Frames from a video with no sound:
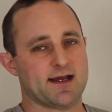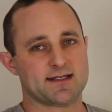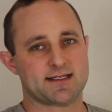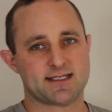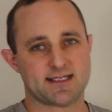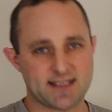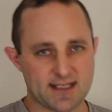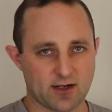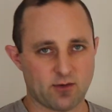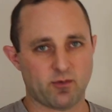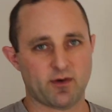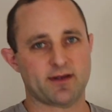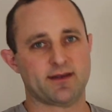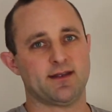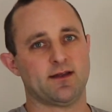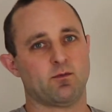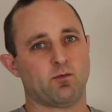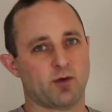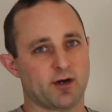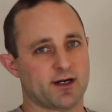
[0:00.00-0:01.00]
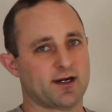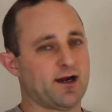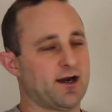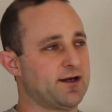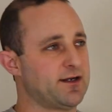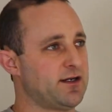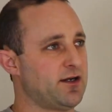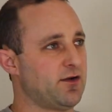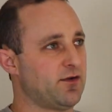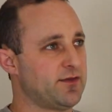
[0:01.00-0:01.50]
Stick with it. Work
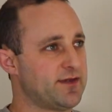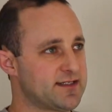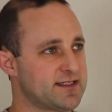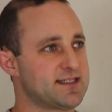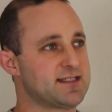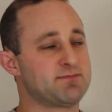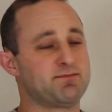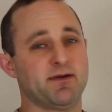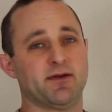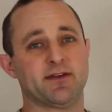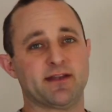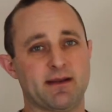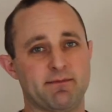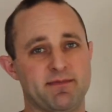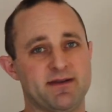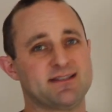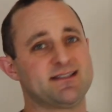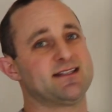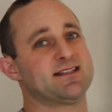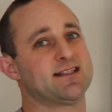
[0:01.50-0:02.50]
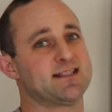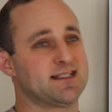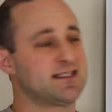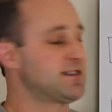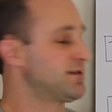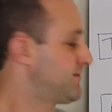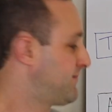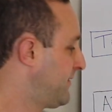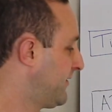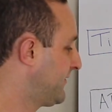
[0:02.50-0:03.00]
hard. This is building a business.
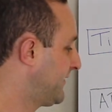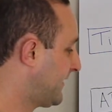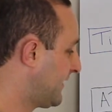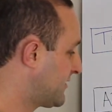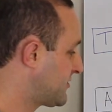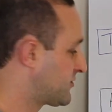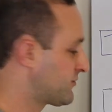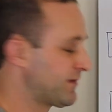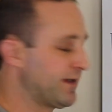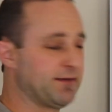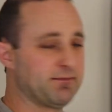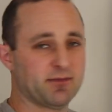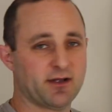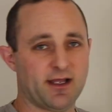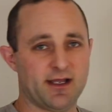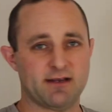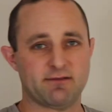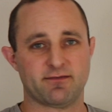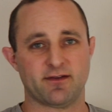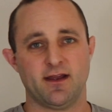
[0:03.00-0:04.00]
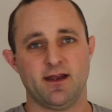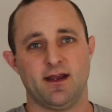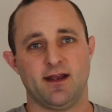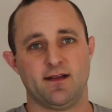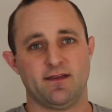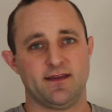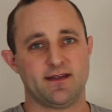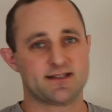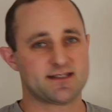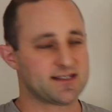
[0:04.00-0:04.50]
This is building a dream life.
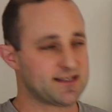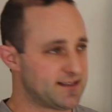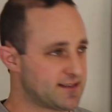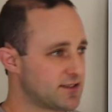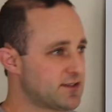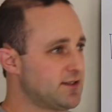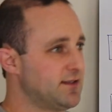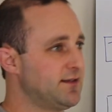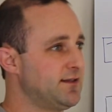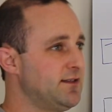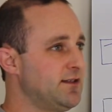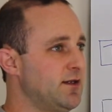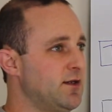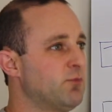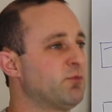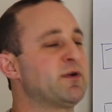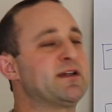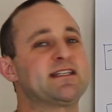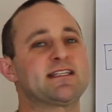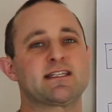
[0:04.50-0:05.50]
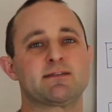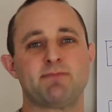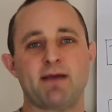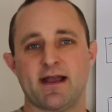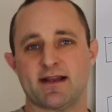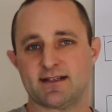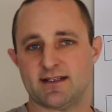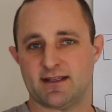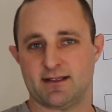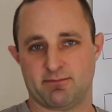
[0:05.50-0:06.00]
This is
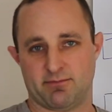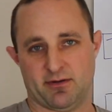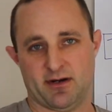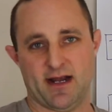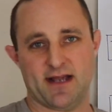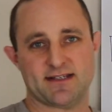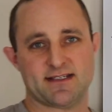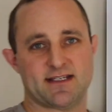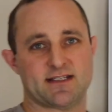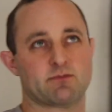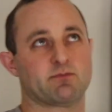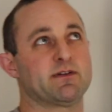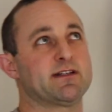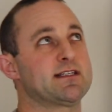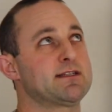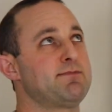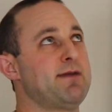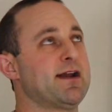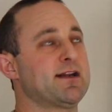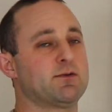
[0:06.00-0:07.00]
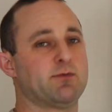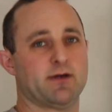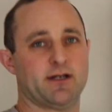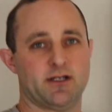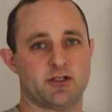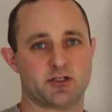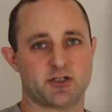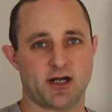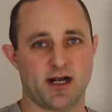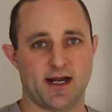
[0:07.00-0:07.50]
respect the process, respect what
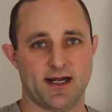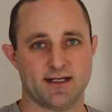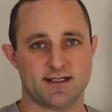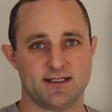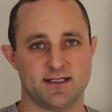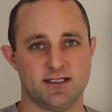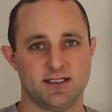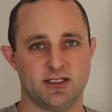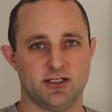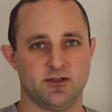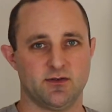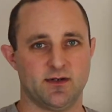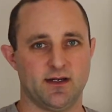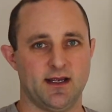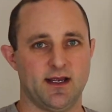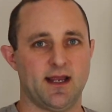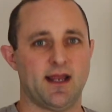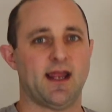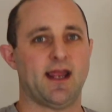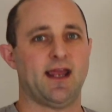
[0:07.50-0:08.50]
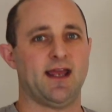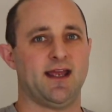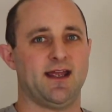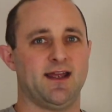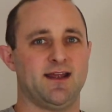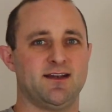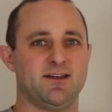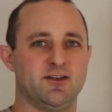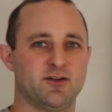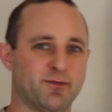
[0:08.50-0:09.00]
you're trying to do,
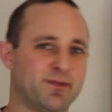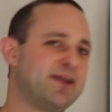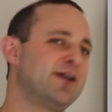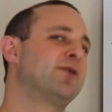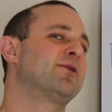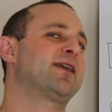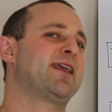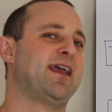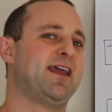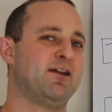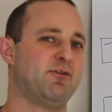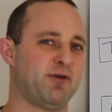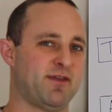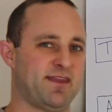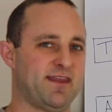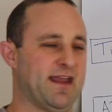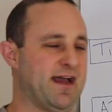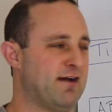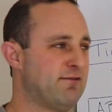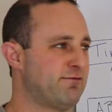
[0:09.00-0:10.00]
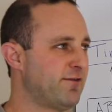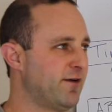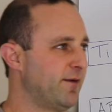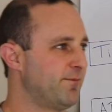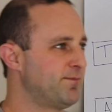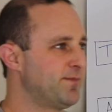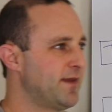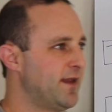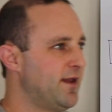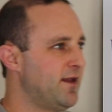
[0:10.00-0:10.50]
and you'll be okay with the
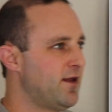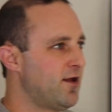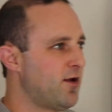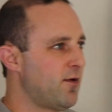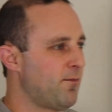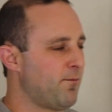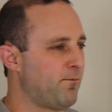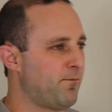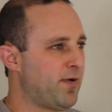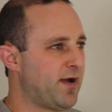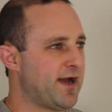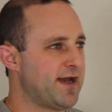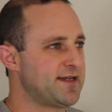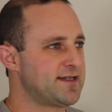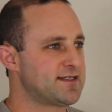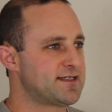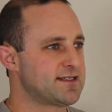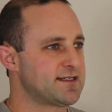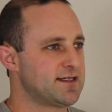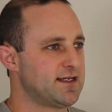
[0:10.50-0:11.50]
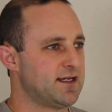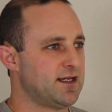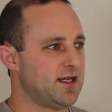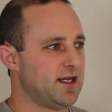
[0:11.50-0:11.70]
effort. But,